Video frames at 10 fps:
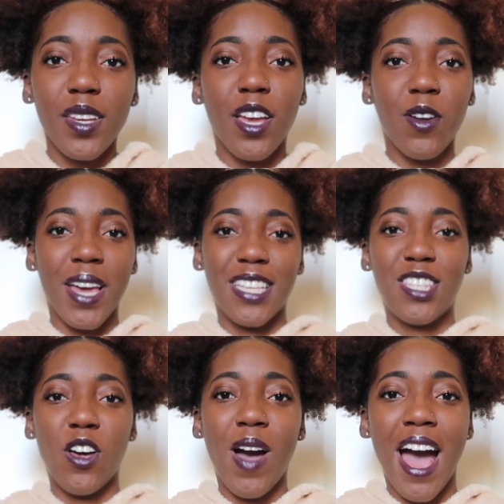Okay,
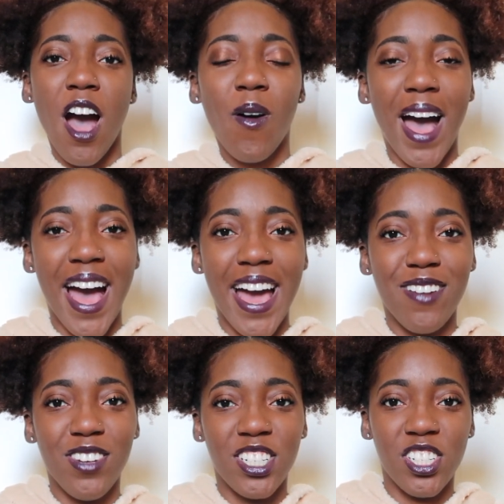so how I
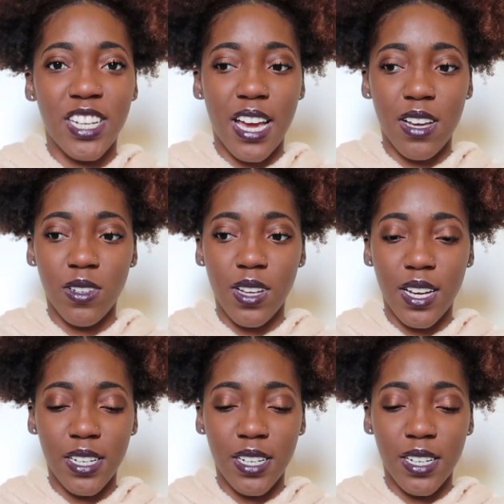reached out